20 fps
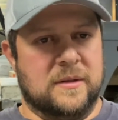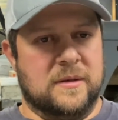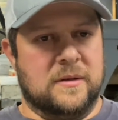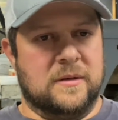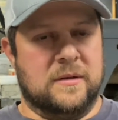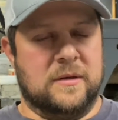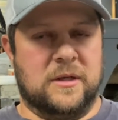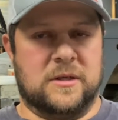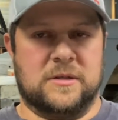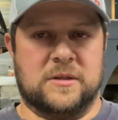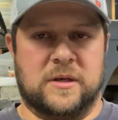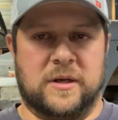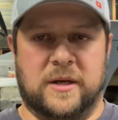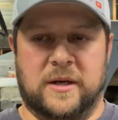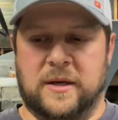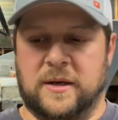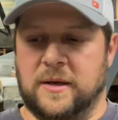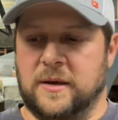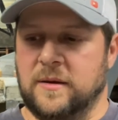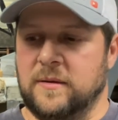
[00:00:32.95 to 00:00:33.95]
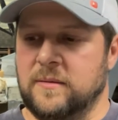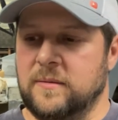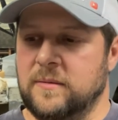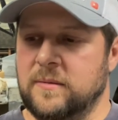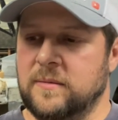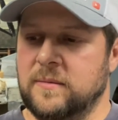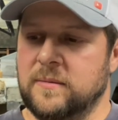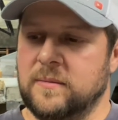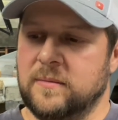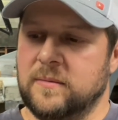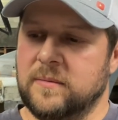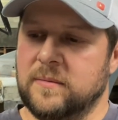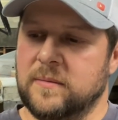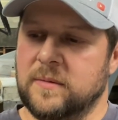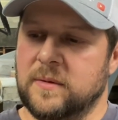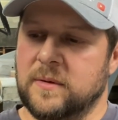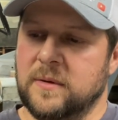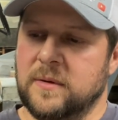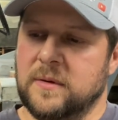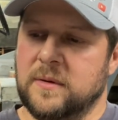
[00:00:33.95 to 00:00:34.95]
yesterday I
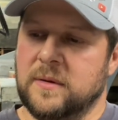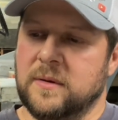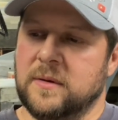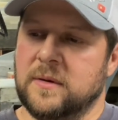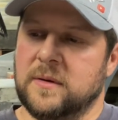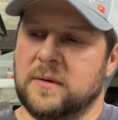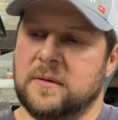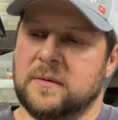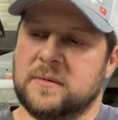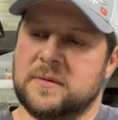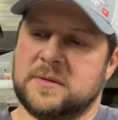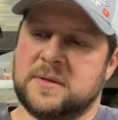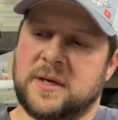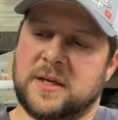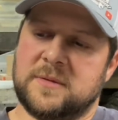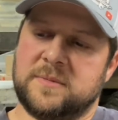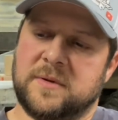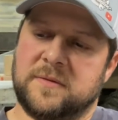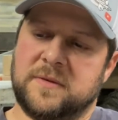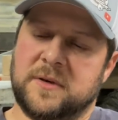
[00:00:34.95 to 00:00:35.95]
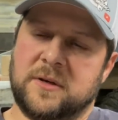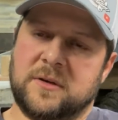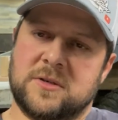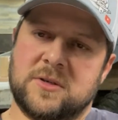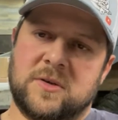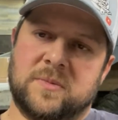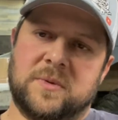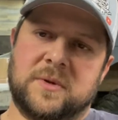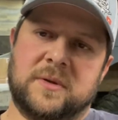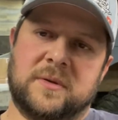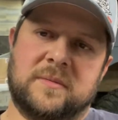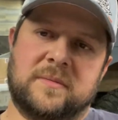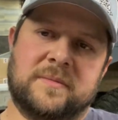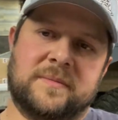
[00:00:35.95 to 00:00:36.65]
sliced my fingers open.